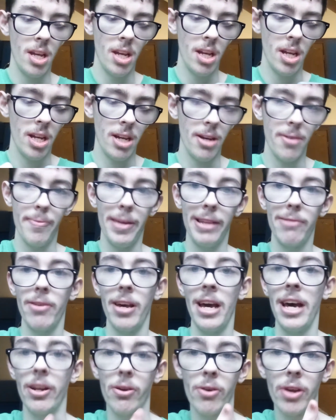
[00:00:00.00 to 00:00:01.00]
That's why
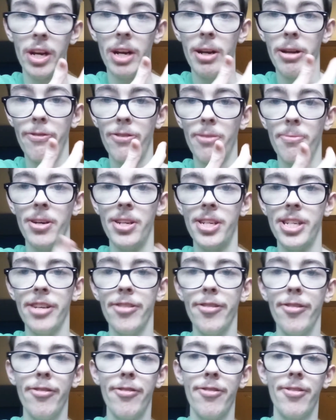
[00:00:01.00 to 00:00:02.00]
I had to get a new phone
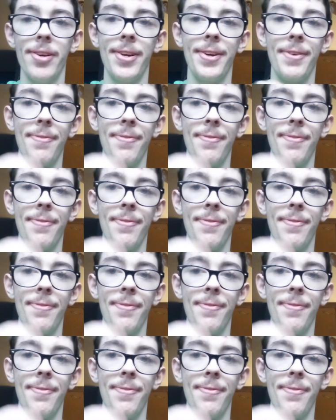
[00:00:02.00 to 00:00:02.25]
myself.